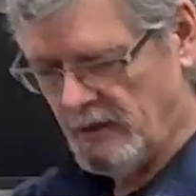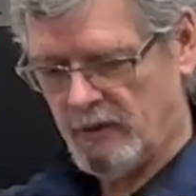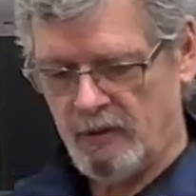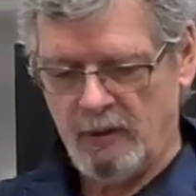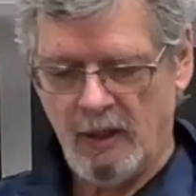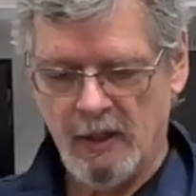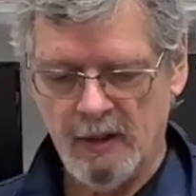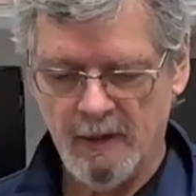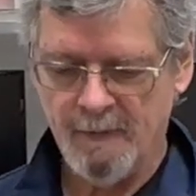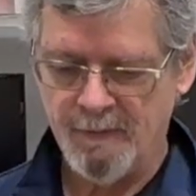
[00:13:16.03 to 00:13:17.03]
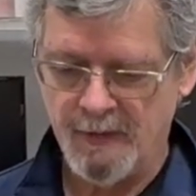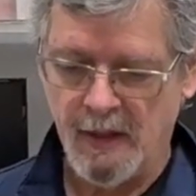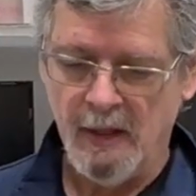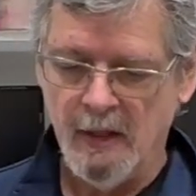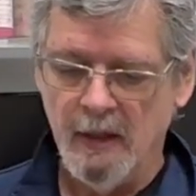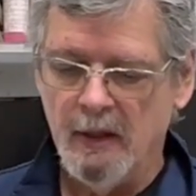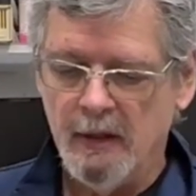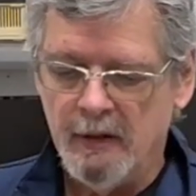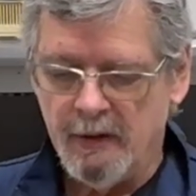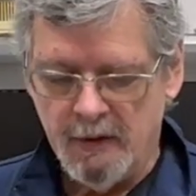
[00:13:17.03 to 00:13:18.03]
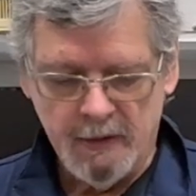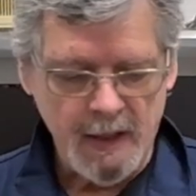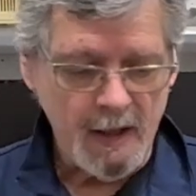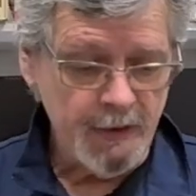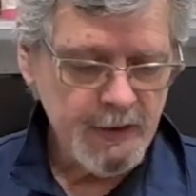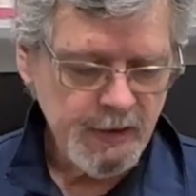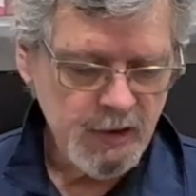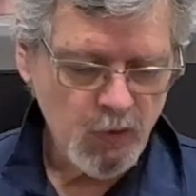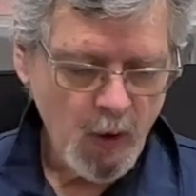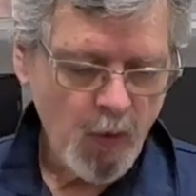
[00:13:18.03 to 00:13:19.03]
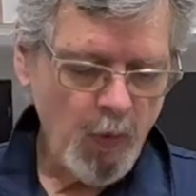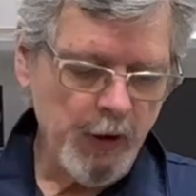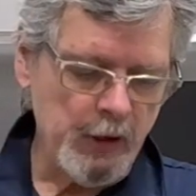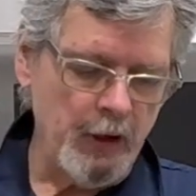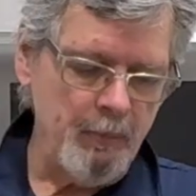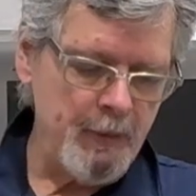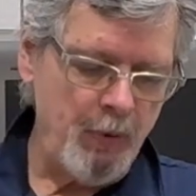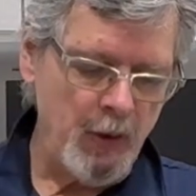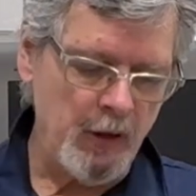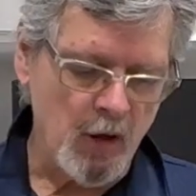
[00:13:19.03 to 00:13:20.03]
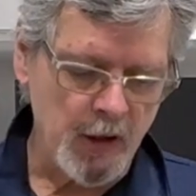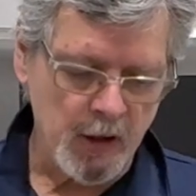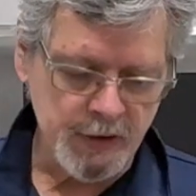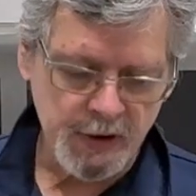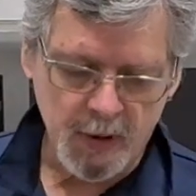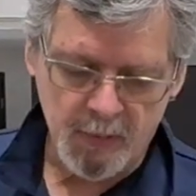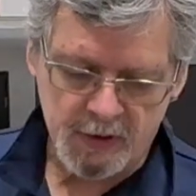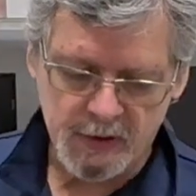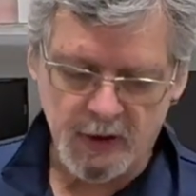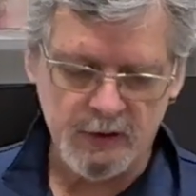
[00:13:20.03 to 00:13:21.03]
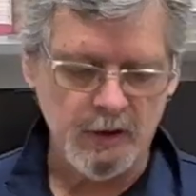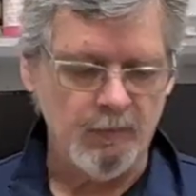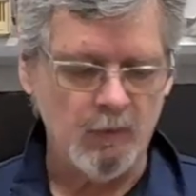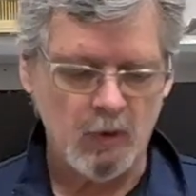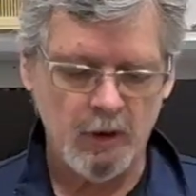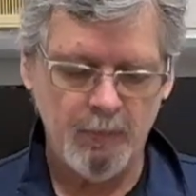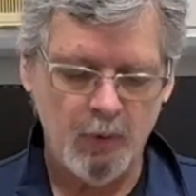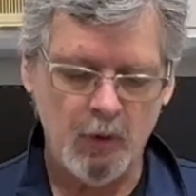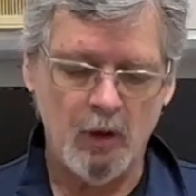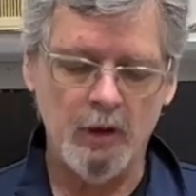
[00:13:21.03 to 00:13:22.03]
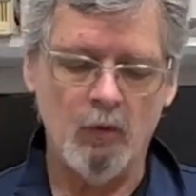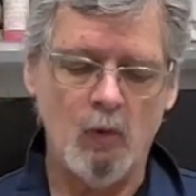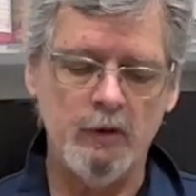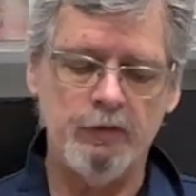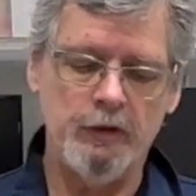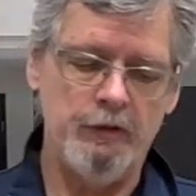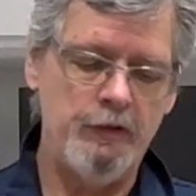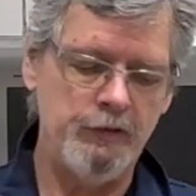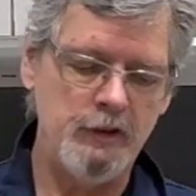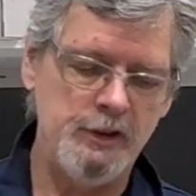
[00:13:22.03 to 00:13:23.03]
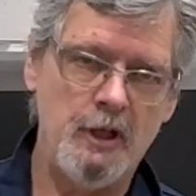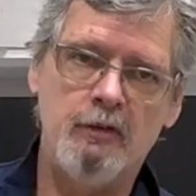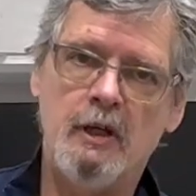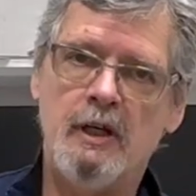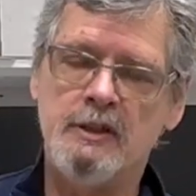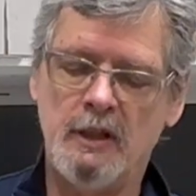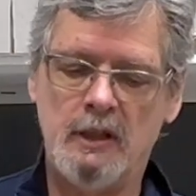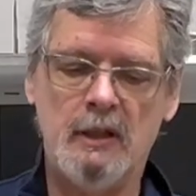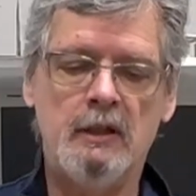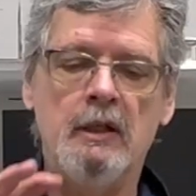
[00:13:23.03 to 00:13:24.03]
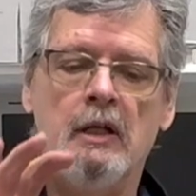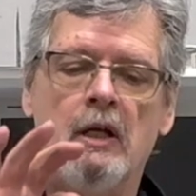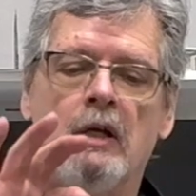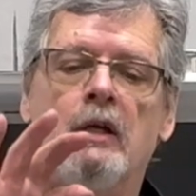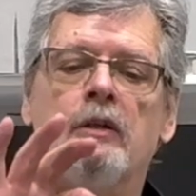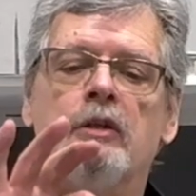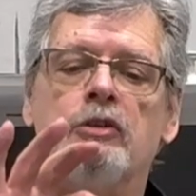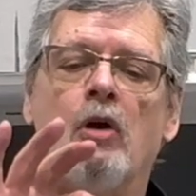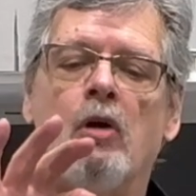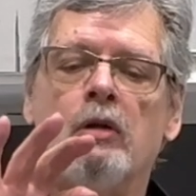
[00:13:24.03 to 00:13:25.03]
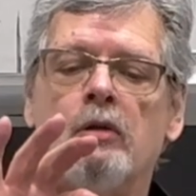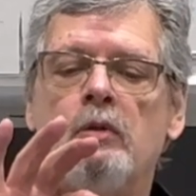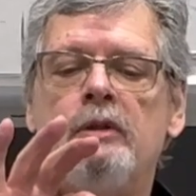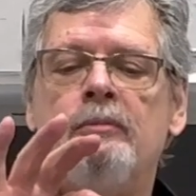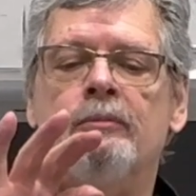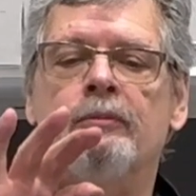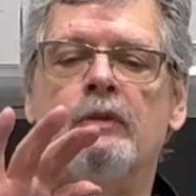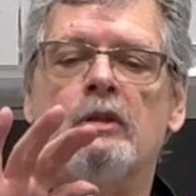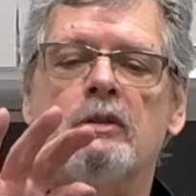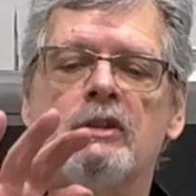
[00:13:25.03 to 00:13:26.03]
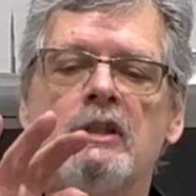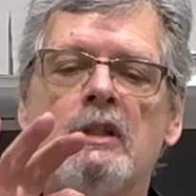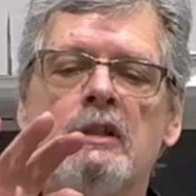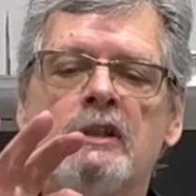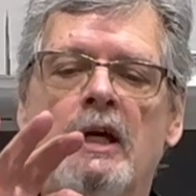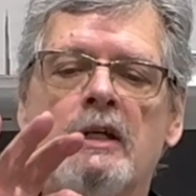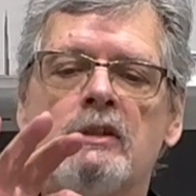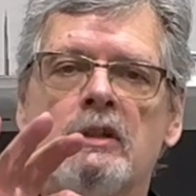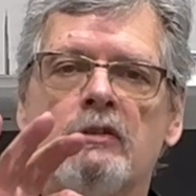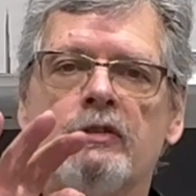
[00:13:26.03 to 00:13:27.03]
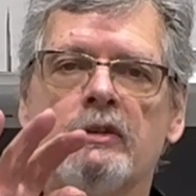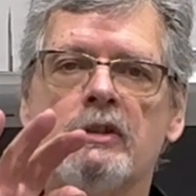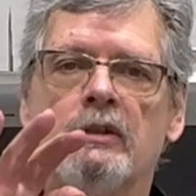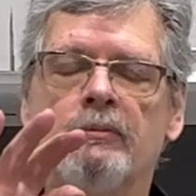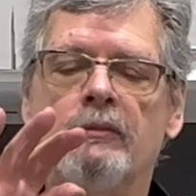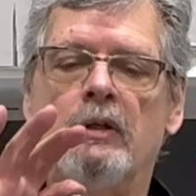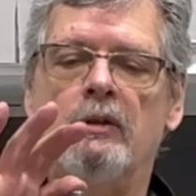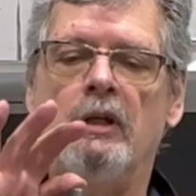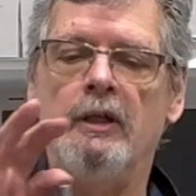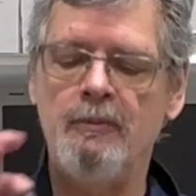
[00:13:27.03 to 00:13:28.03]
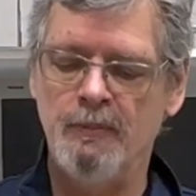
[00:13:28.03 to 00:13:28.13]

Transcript: Okay. Now this is where we're going to be putting on our stem extension. We're going to put on the one for the 57S again, the taller one. You can see the size difference. Okay.